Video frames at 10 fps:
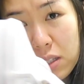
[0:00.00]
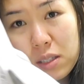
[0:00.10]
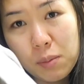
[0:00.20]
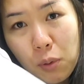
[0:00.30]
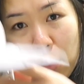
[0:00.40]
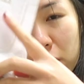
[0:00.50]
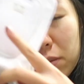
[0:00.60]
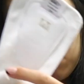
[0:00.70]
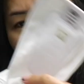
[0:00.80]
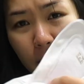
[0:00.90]

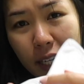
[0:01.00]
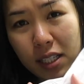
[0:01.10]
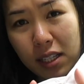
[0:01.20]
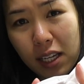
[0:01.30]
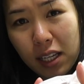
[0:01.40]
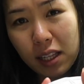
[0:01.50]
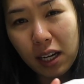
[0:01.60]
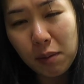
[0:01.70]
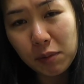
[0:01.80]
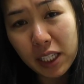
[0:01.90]
support plate thing
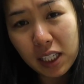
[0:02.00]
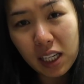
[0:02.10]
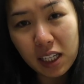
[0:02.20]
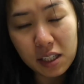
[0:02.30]
that I'm linking